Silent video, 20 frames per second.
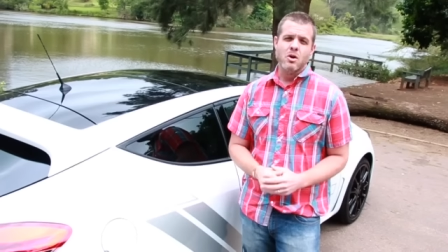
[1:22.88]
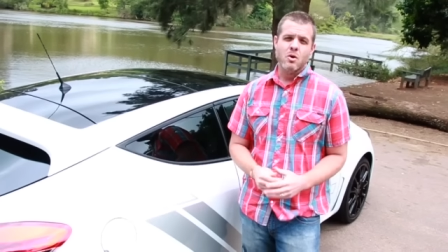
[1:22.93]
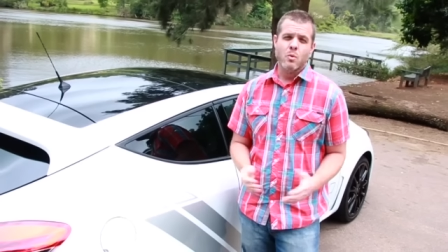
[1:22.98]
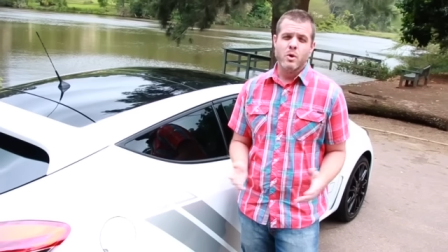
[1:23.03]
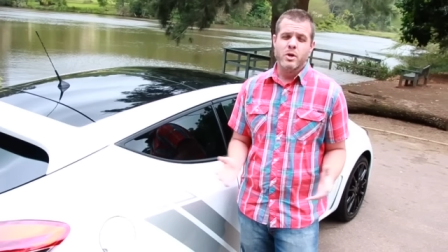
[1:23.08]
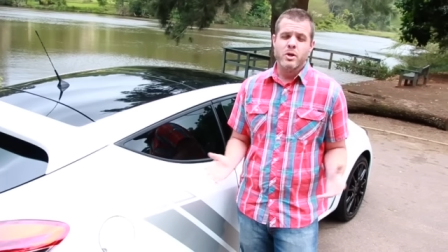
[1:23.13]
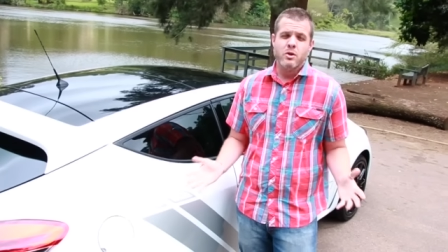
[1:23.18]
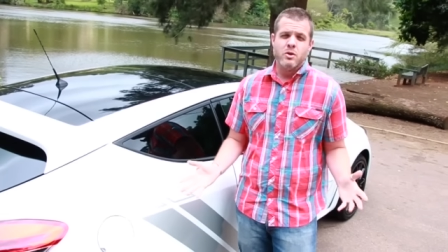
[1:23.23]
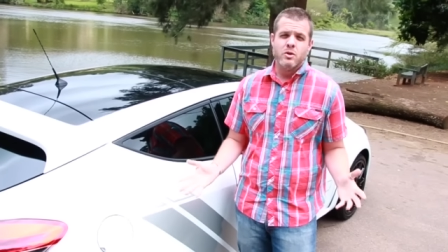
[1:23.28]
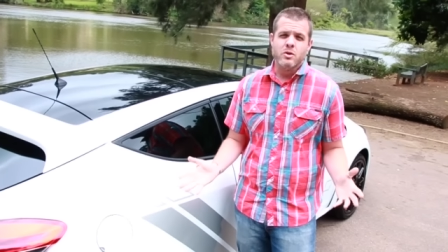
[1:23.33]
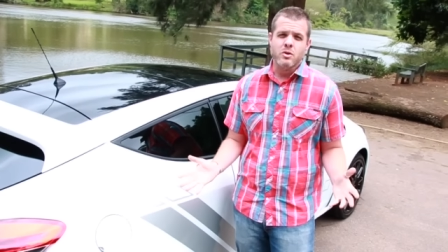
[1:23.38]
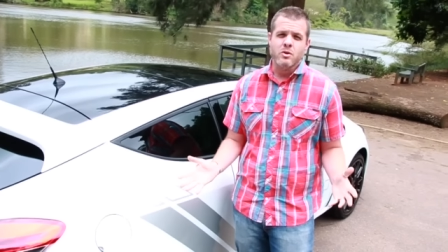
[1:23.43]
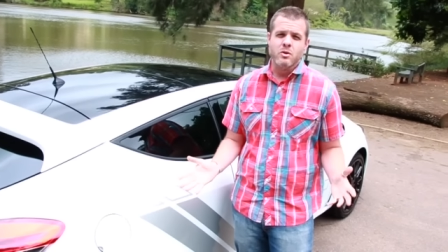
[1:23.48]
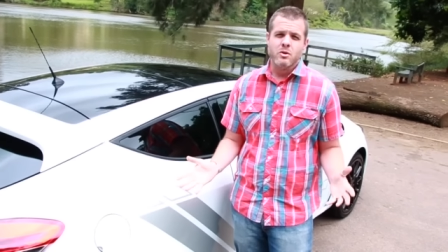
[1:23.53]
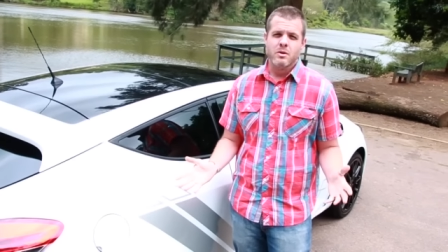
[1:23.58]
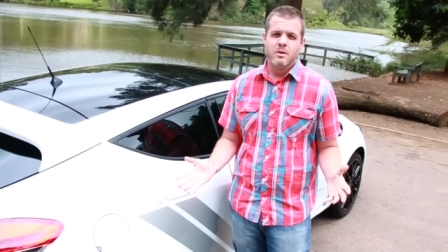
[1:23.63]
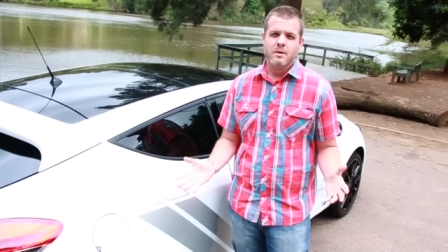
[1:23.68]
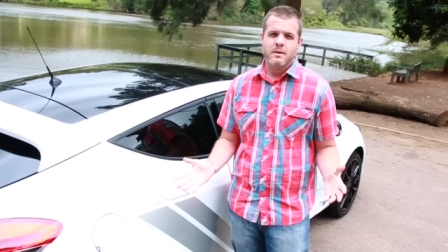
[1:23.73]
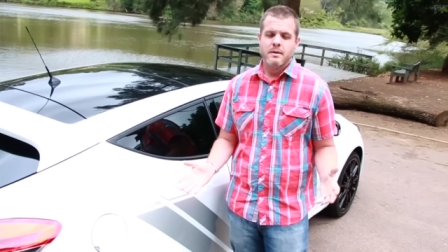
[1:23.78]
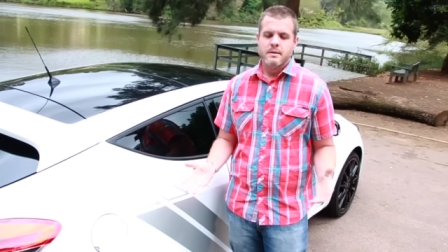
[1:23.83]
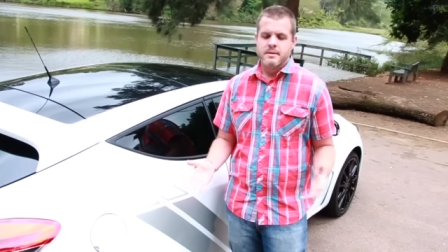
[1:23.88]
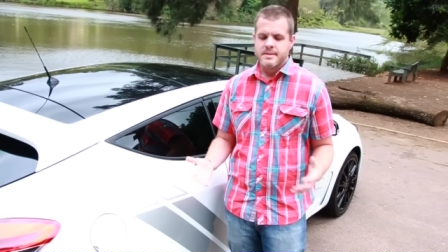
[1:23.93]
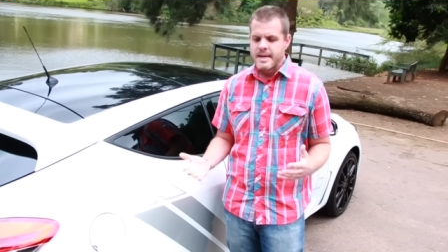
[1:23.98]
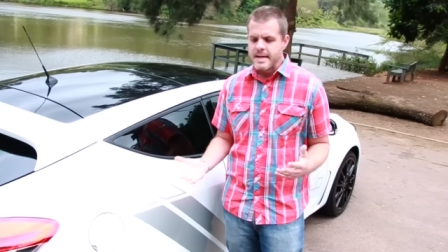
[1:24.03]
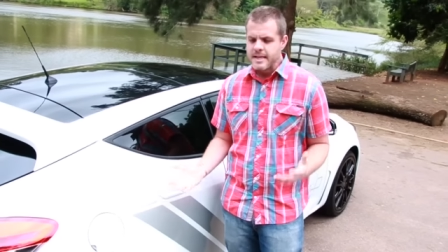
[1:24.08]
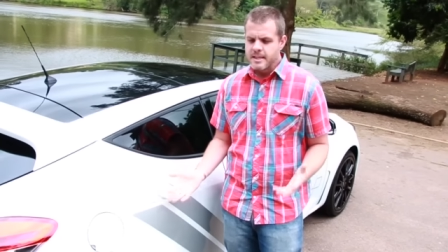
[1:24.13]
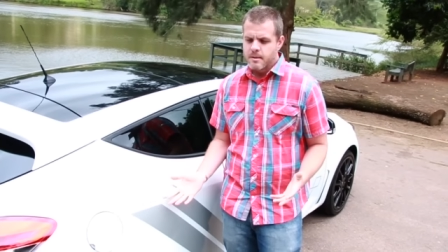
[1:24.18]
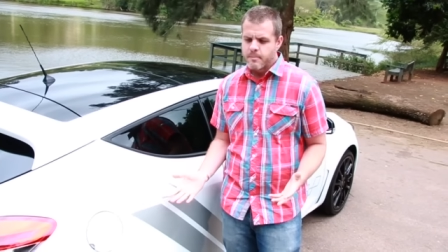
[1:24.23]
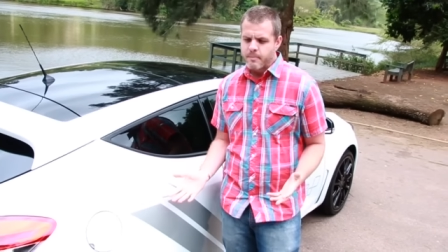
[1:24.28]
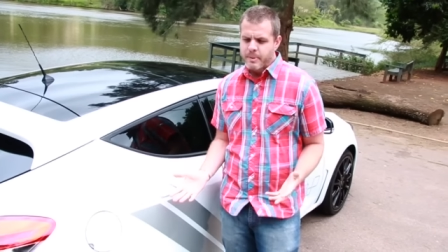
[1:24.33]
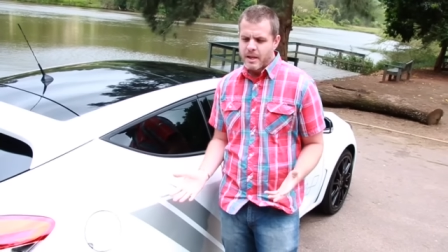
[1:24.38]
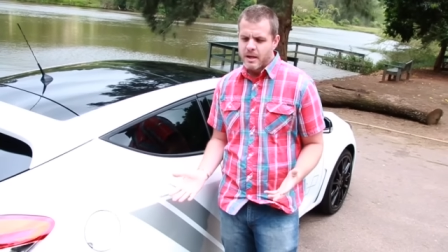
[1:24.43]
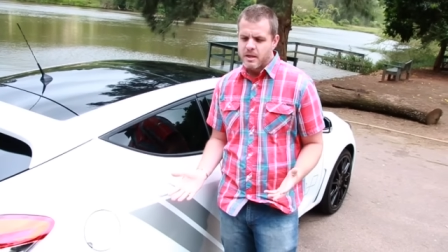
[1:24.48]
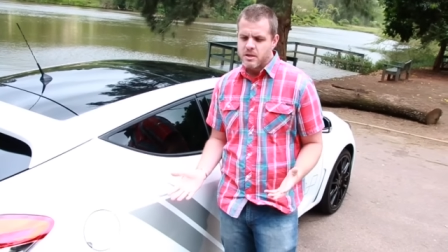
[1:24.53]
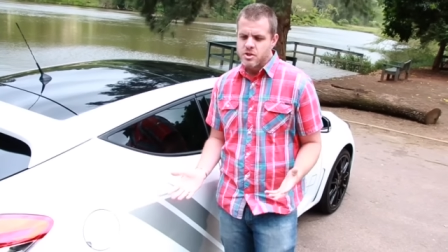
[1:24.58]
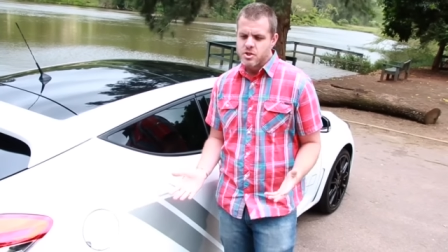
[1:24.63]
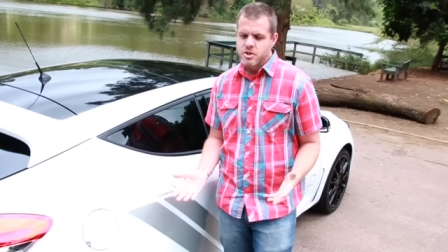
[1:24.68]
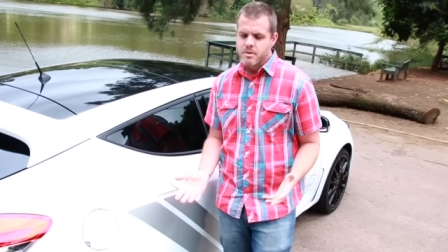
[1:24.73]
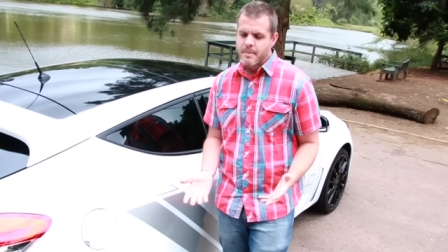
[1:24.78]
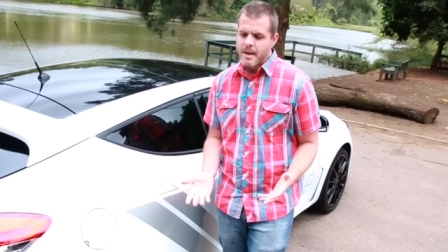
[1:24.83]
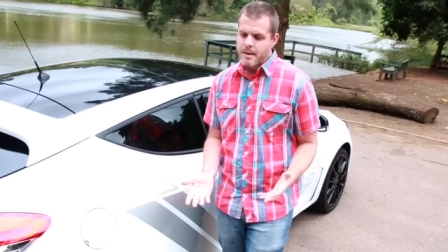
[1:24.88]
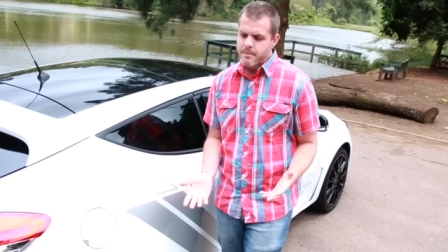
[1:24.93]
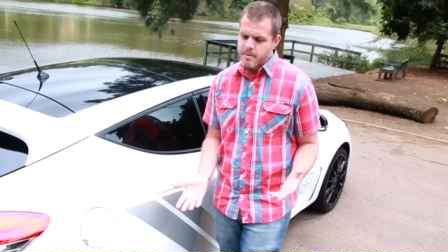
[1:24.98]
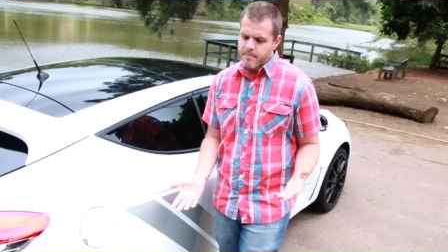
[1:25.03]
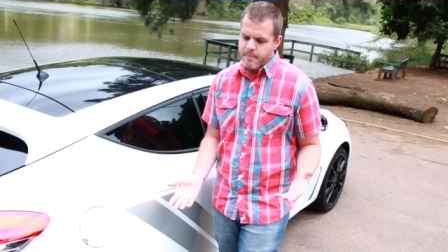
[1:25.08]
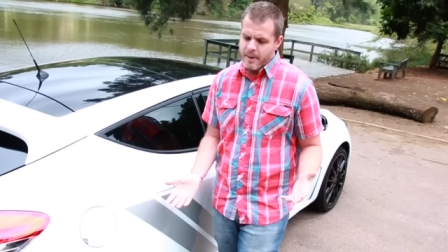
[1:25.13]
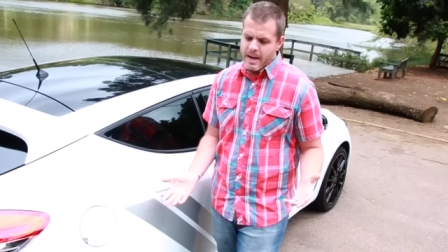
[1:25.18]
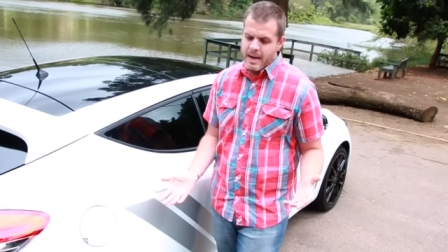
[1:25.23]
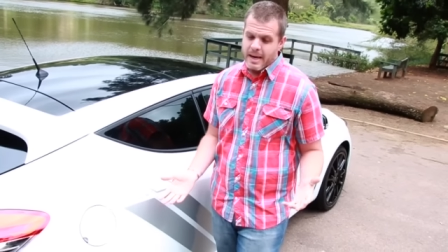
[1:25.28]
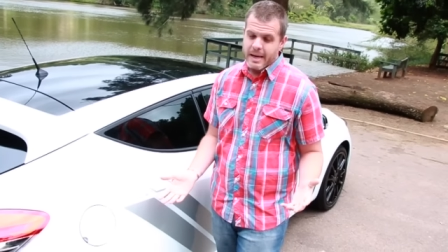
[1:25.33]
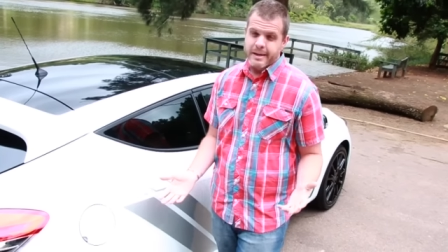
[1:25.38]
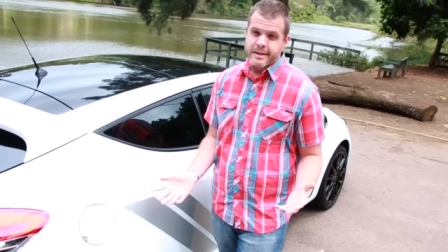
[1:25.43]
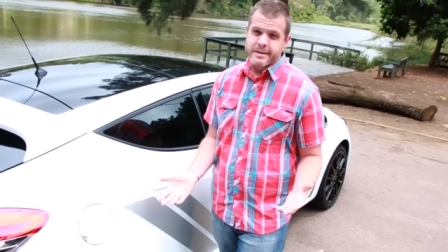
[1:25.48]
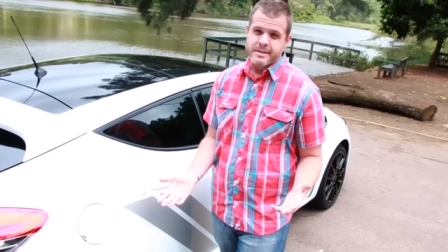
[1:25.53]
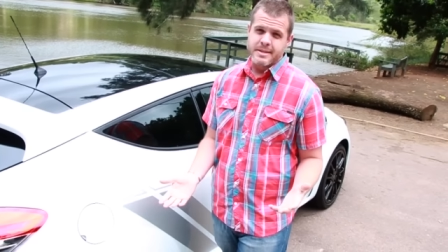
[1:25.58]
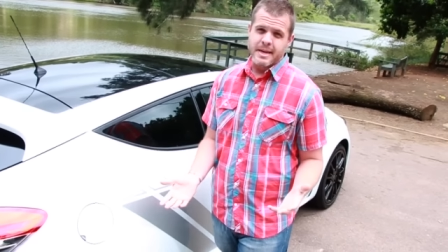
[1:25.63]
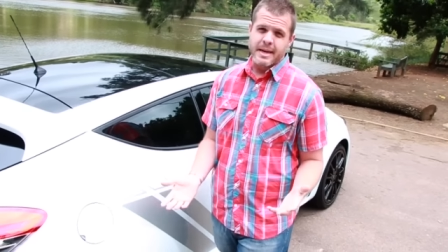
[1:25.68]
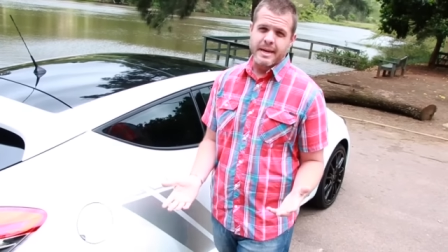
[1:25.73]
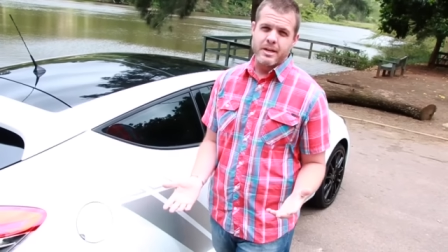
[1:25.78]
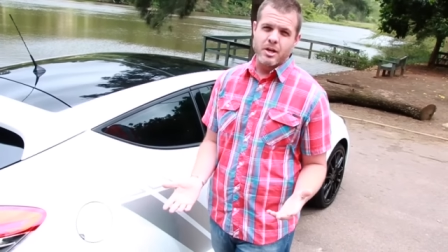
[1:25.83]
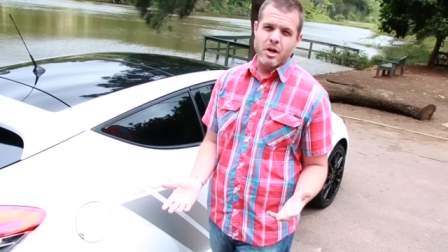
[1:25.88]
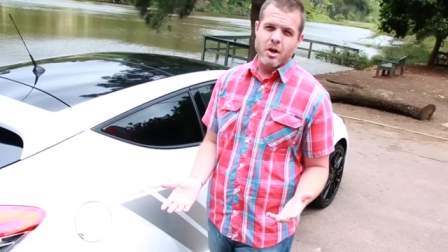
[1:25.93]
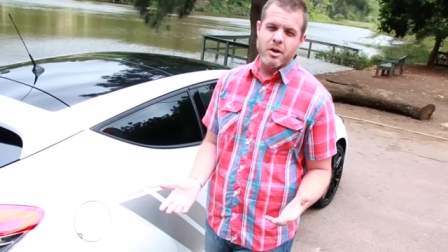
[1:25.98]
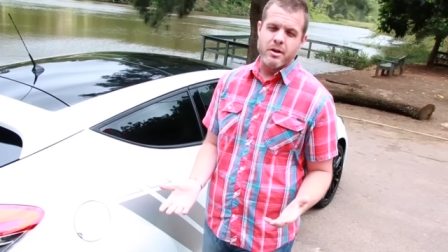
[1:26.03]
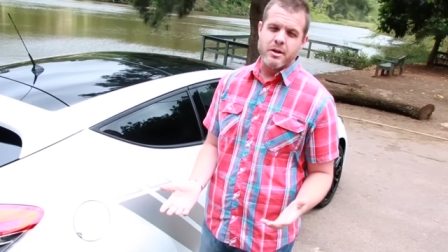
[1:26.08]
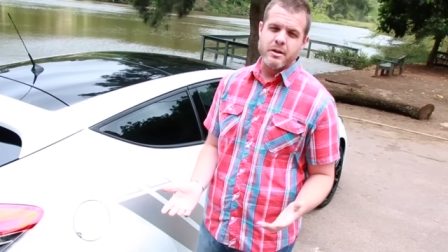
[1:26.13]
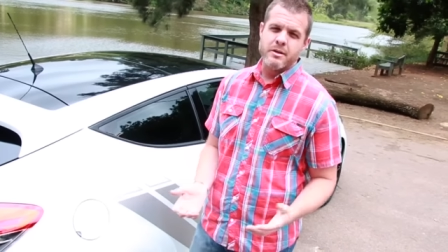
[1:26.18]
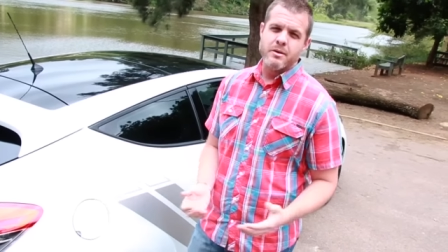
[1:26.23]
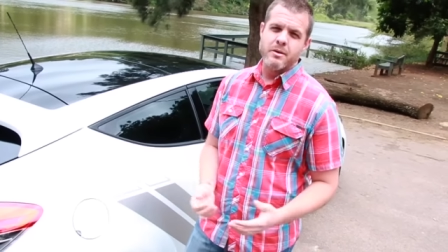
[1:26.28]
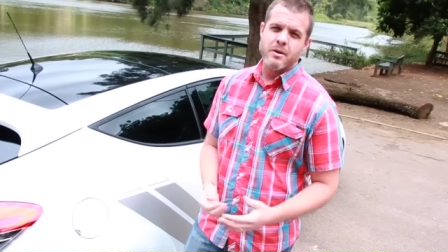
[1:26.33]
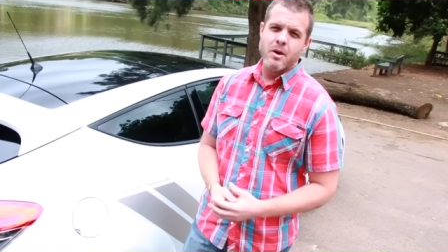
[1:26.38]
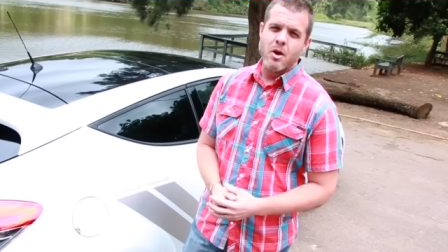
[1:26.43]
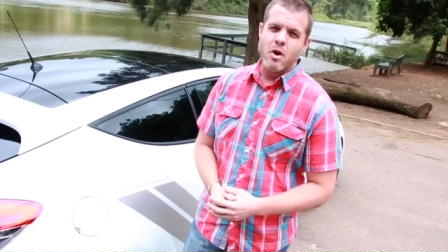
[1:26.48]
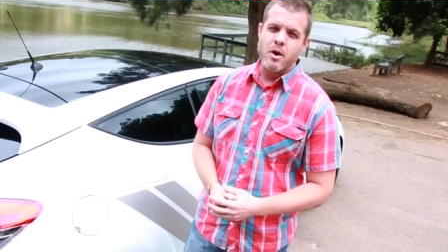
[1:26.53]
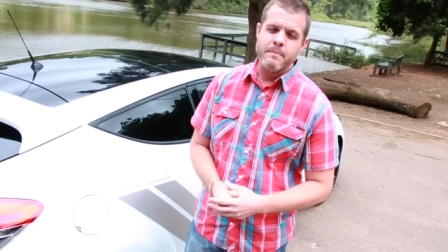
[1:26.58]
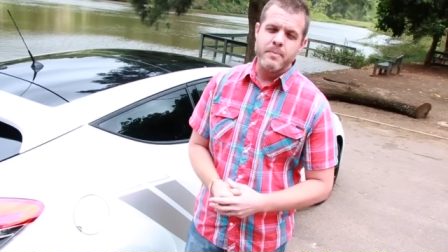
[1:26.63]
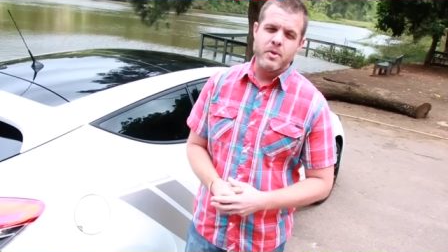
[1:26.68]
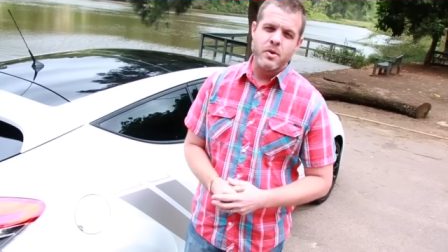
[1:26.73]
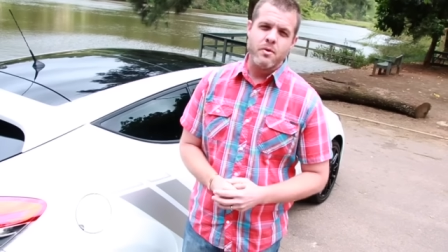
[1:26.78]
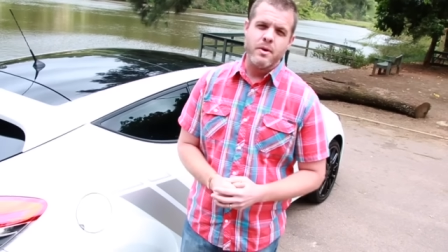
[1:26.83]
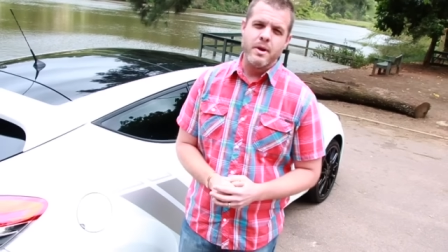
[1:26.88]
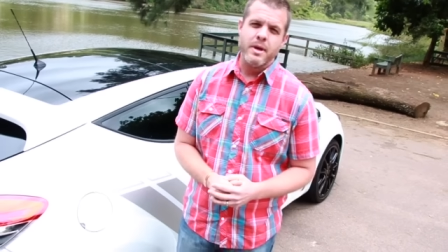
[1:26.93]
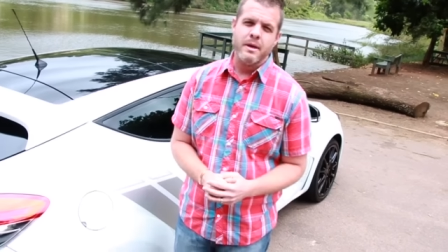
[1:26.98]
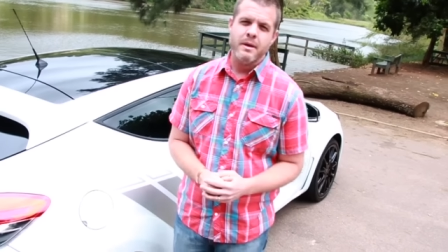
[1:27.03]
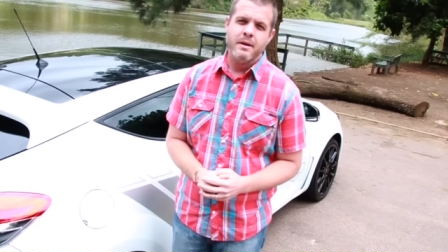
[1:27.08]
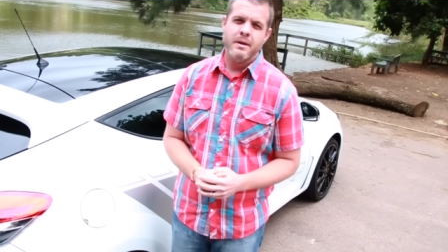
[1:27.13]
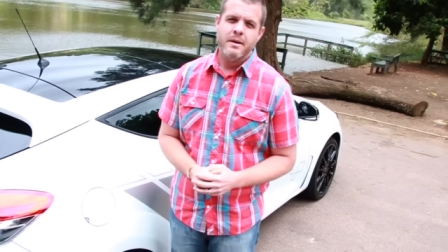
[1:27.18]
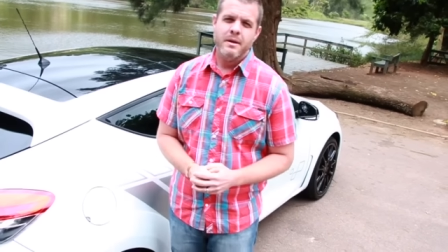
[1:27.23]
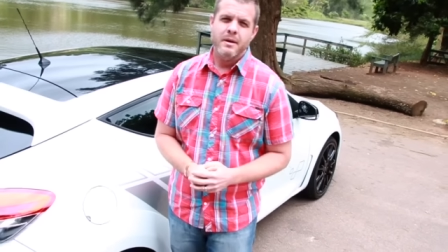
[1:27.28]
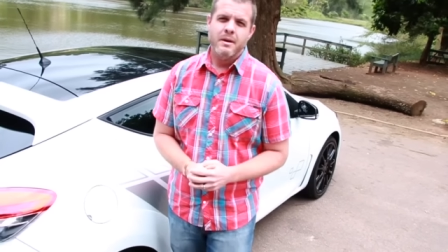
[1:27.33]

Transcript: So what do you do? Take the plunge and maybe buy a second-hand M3?